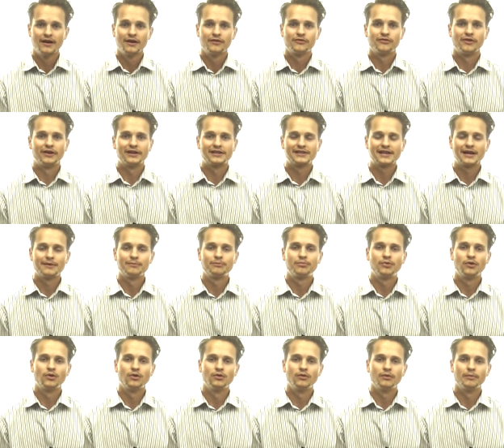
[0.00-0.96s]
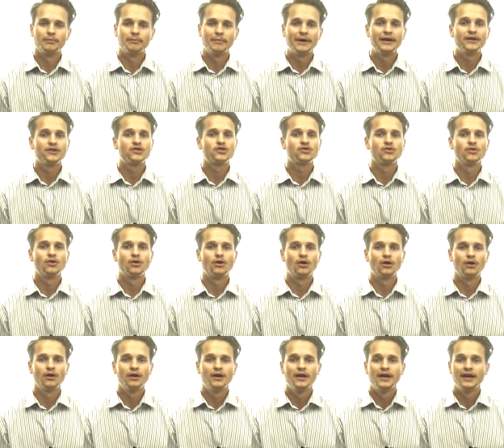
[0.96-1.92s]
For example, make
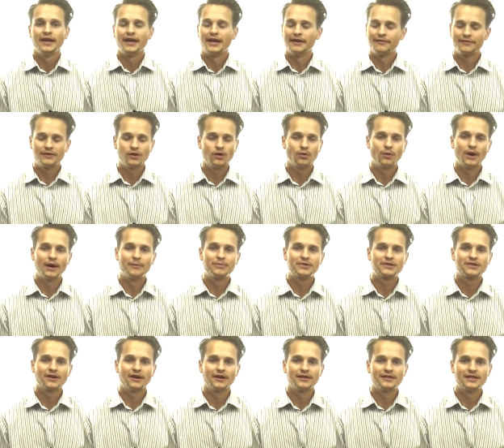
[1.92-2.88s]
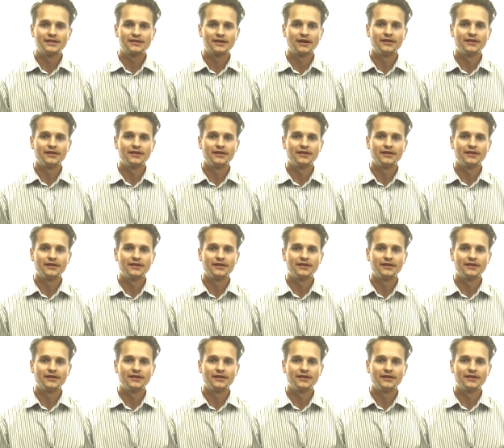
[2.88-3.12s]
sure if your website is